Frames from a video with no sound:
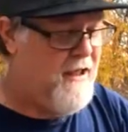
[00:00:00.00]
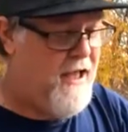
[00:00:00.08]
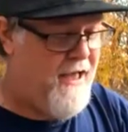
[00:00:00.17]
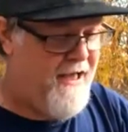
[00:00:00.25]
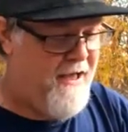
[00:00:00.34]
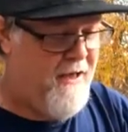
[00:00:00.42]

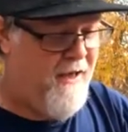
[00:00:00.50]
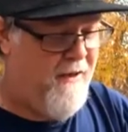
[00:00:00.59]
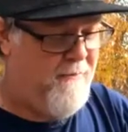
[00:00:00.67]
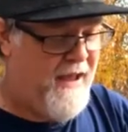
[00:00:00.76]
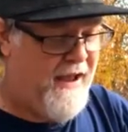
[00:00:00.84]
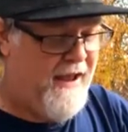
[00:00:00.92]

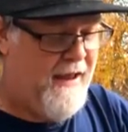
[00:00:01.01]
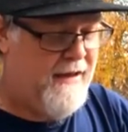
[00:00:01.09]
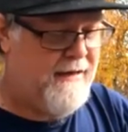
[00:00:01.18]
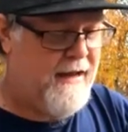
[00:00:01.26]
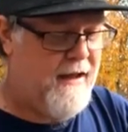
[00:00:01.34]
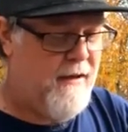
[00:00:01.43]

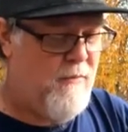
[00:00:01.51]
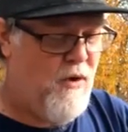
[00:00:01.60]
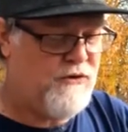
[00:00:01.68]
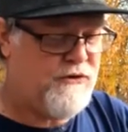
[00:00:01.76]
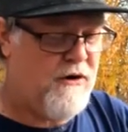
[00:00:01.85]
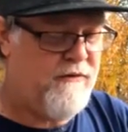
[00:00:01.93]

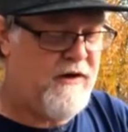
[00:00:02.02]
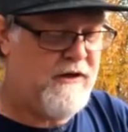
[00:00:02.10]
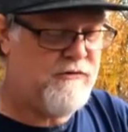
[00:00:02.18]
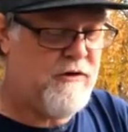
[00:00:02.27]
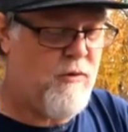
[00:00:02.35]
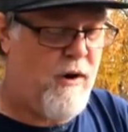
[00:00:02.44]
Most
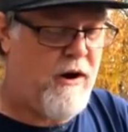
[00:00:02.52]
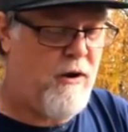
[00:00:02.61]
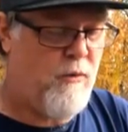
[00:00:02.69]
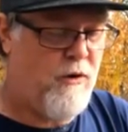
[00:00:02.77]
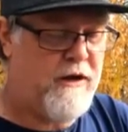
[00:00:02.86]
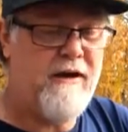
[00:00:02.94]
RVs require
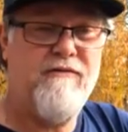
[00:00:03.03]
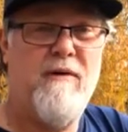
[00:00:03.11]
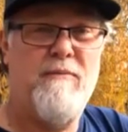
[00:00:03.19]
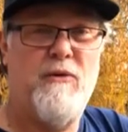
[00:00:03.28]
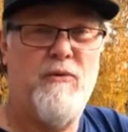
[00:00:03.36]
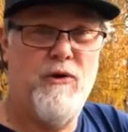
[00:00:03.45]
working
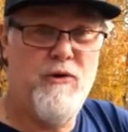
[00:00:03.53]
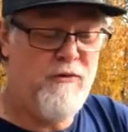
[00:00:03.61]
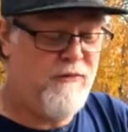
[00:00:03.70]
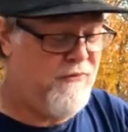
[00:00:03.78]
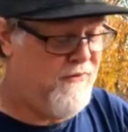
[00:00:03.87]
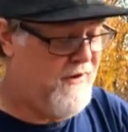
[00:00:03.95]
from the
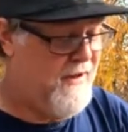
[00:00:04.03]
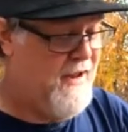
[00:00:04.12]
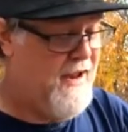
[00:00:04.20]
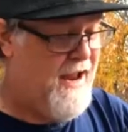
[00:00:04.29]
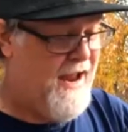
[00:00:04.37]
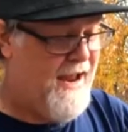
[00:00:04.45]
roof,
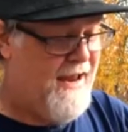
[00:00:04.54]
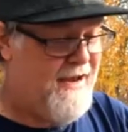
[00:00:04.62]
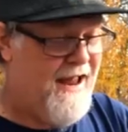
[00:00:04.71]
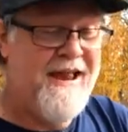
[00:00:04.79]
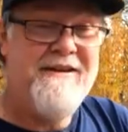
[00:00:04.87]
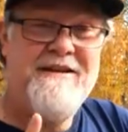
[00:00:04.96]
and
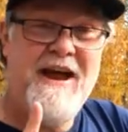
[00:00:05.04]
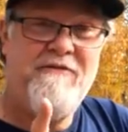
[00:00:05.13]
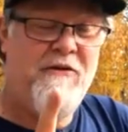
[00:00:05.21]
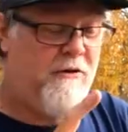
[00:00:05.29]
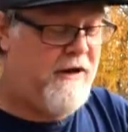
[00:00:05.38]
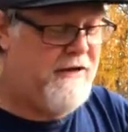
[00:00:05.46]

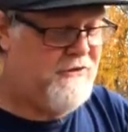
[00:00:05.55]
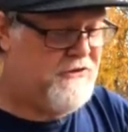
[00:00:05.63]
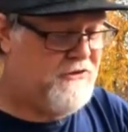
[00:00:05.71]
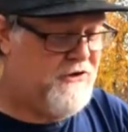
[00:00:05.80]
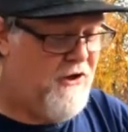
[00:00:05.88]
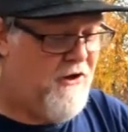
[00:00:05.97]
never
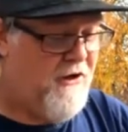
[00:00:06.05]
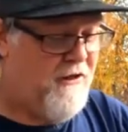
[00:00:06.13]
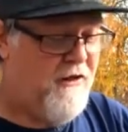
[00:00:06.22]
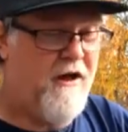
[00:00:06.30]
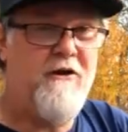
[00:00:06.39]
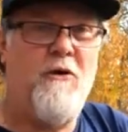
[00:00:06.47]

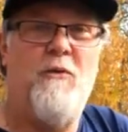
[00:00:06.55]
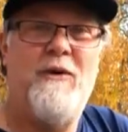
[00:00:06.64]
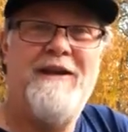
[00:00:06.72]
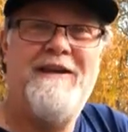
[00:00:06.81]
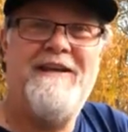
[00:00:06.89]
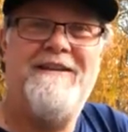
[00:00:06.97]
install on a
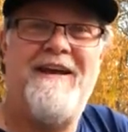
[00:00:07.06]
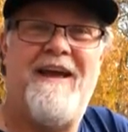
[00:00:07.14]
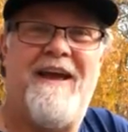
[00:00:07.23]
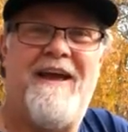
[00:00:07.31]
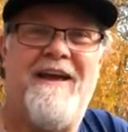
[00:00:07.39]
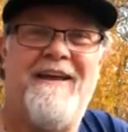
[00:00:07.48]
windy
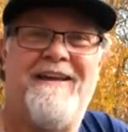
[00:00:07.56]
day.